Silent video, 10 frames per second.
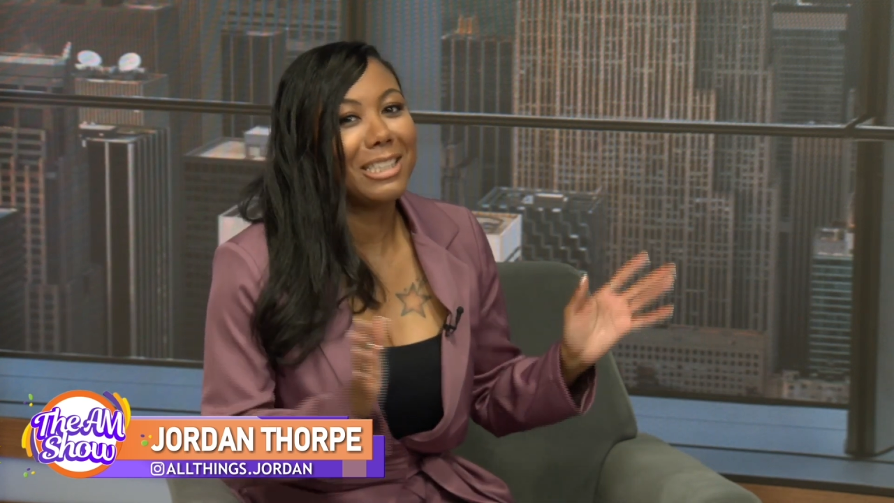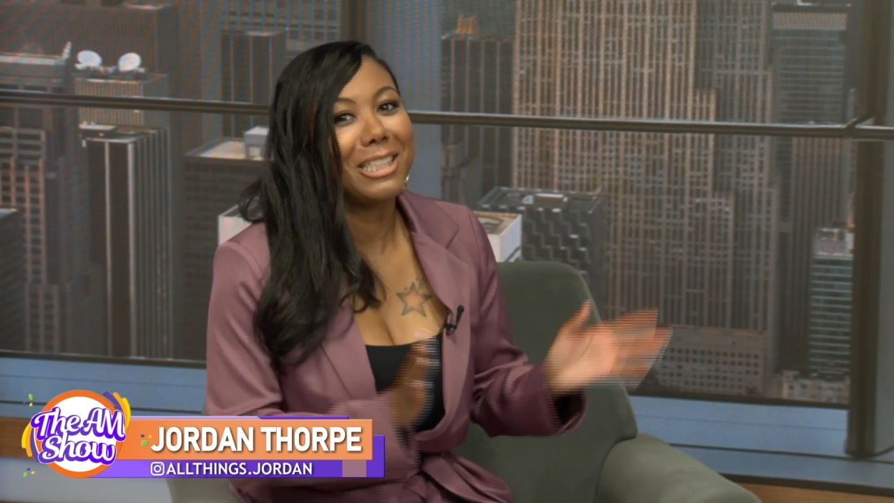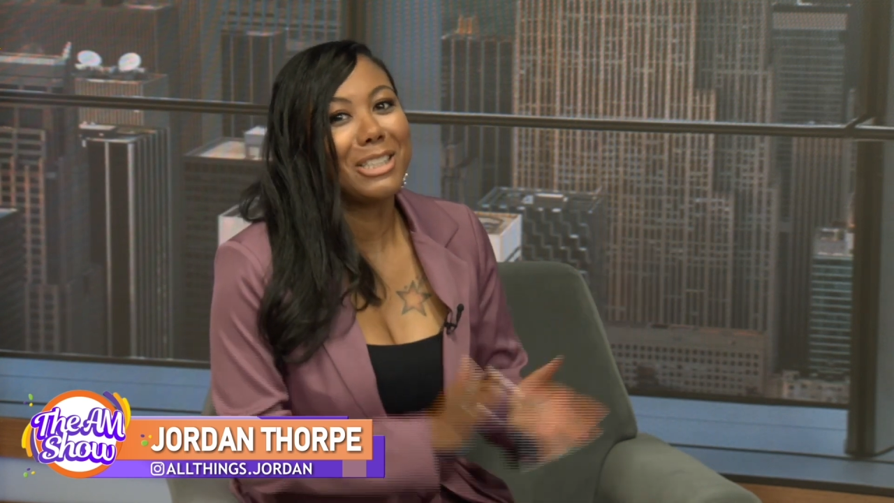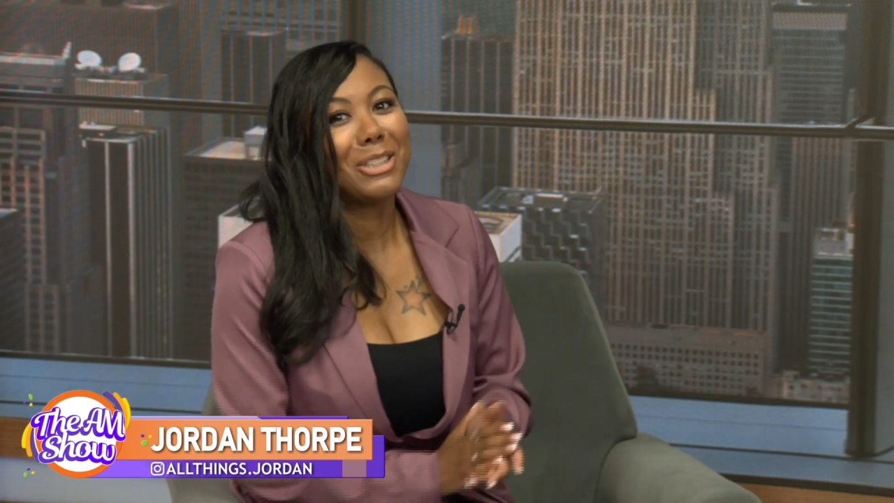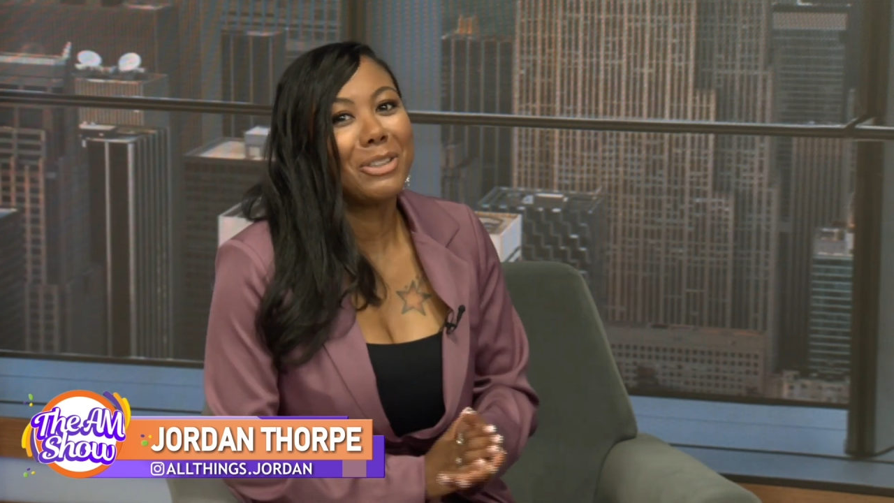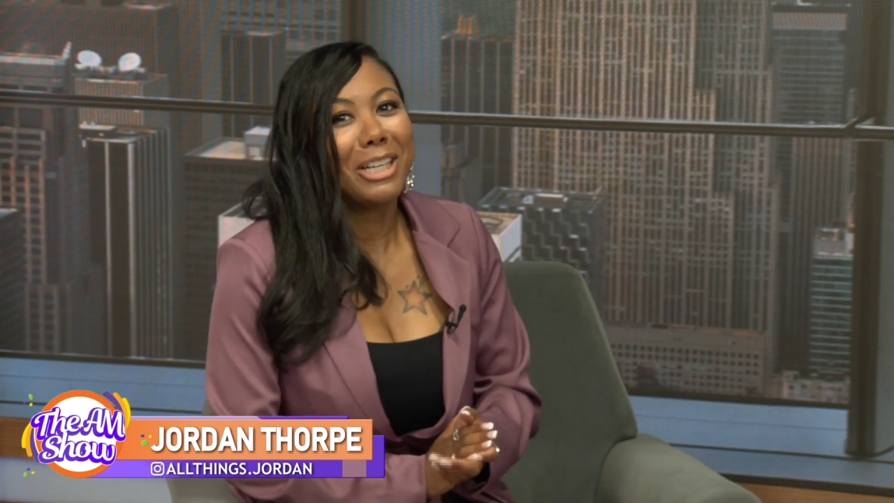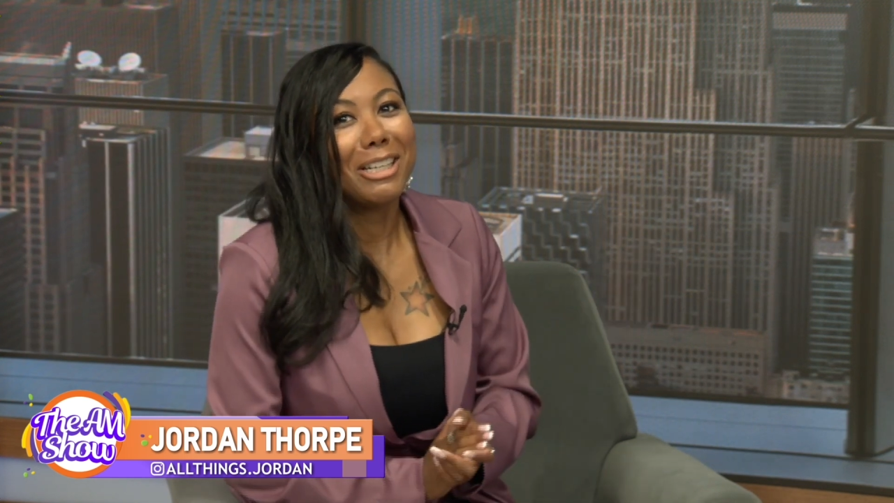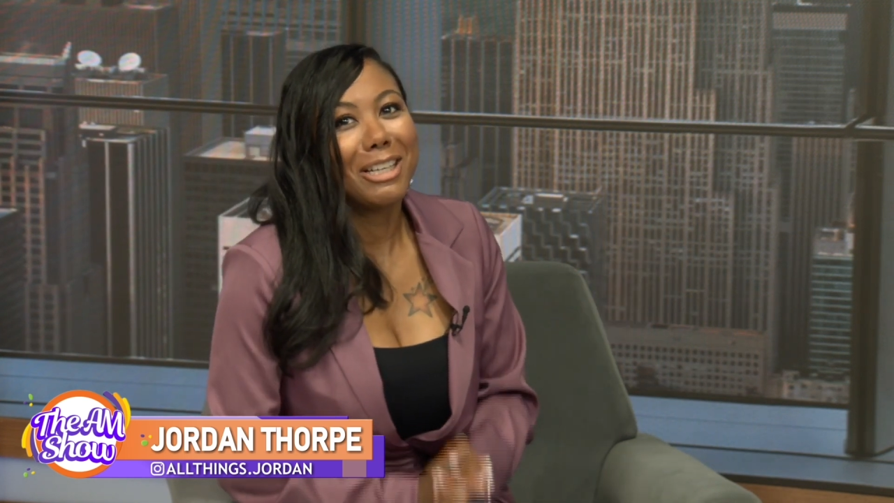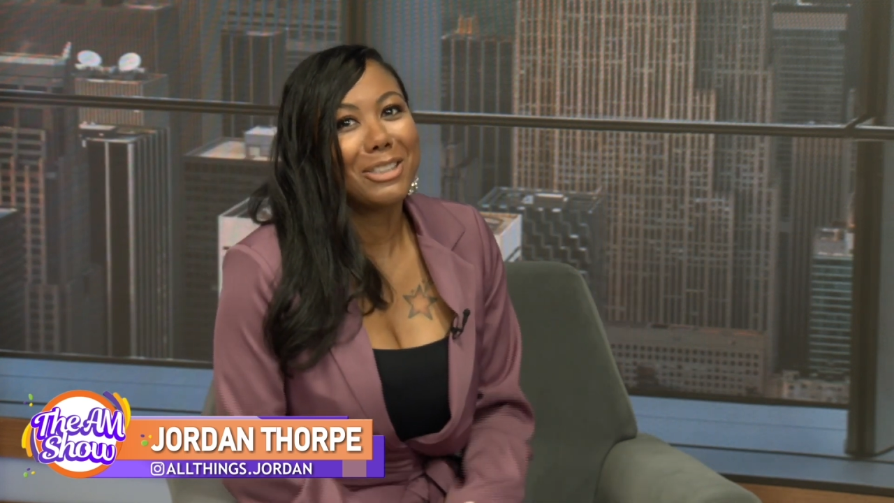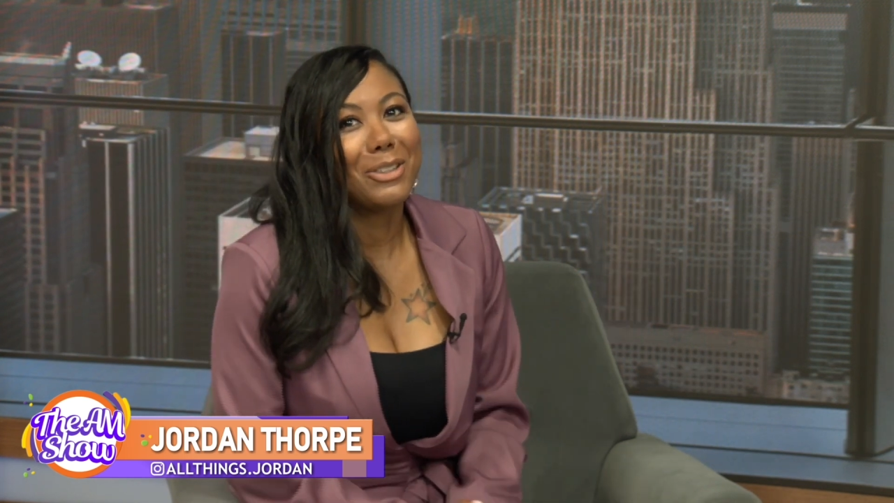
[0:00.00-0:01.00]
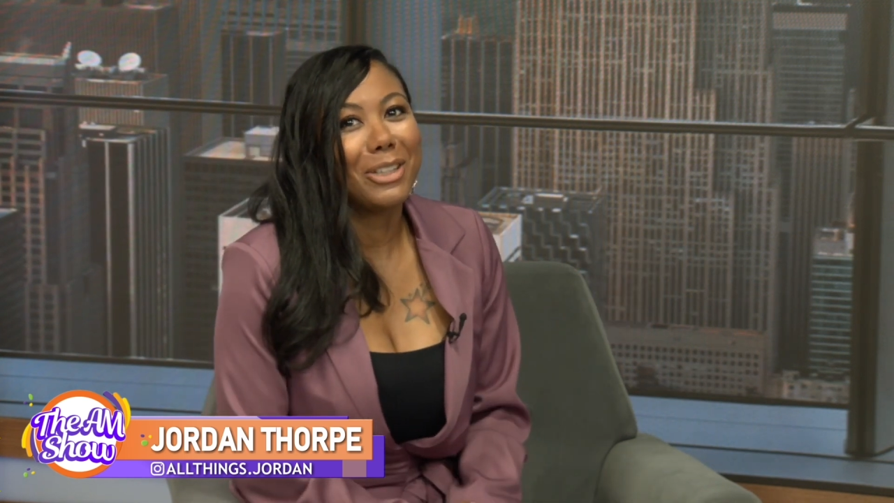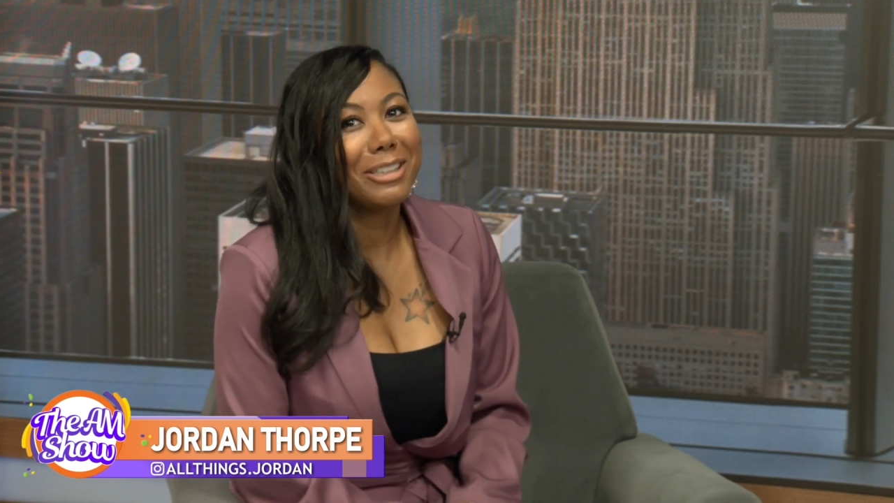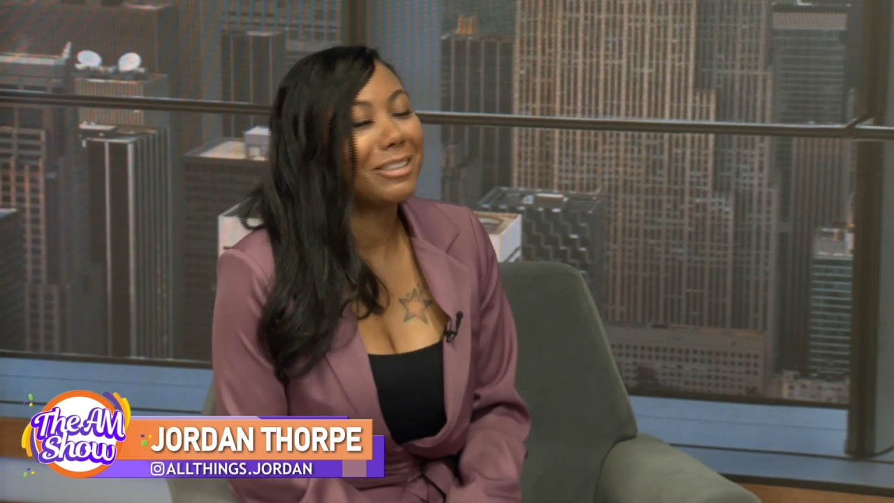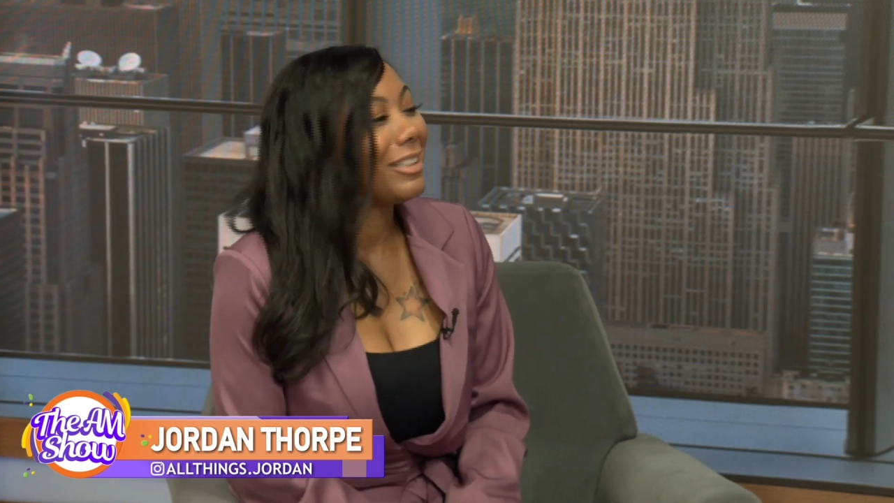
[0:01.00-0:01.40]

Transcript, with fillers: is history. I start.